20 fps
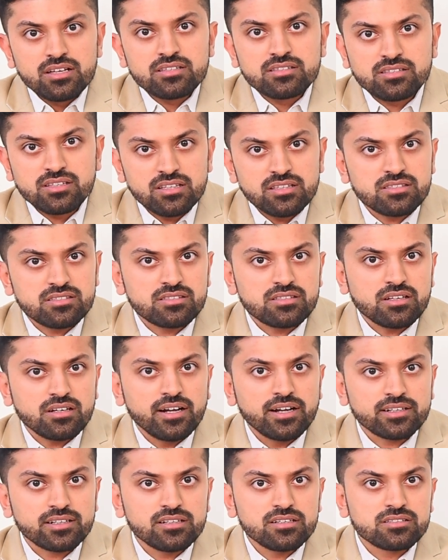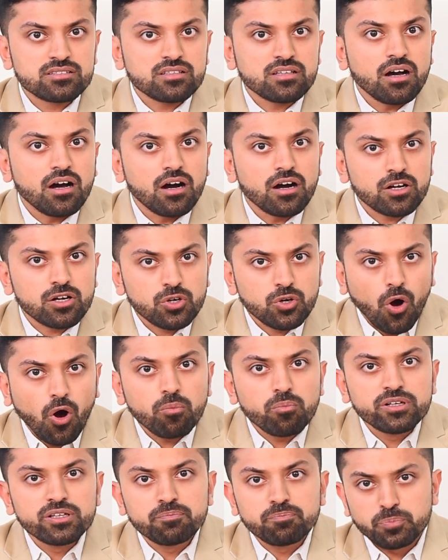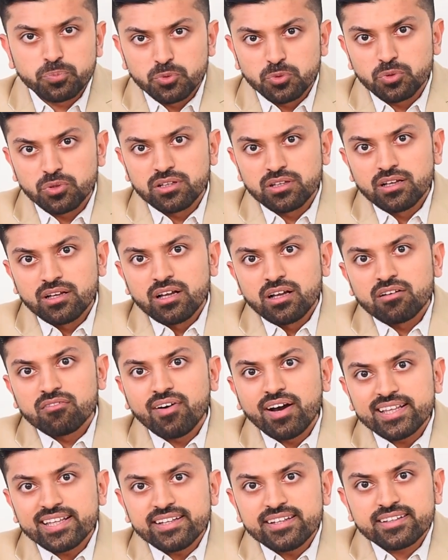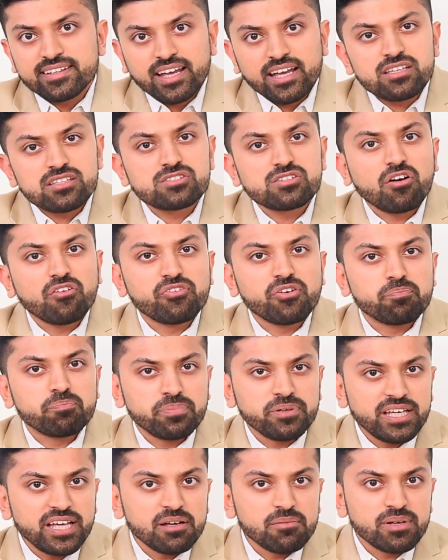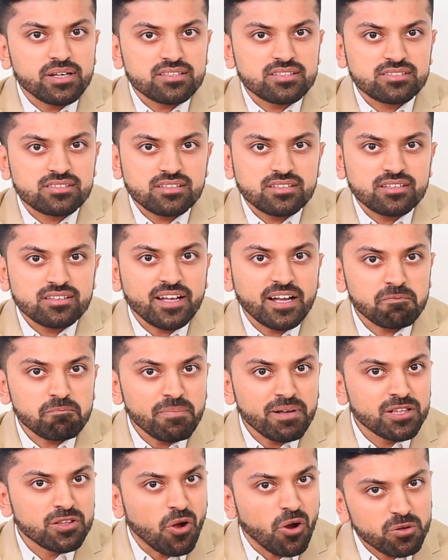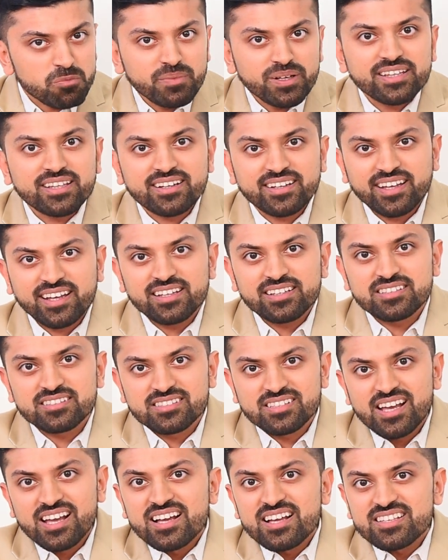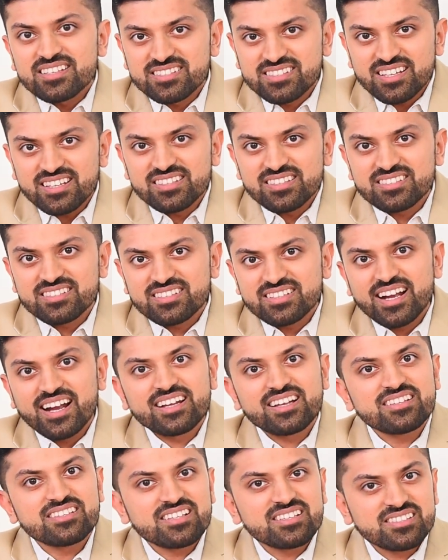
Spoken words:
since it is a common pool, while in case of a PMS that may not be the case since it is a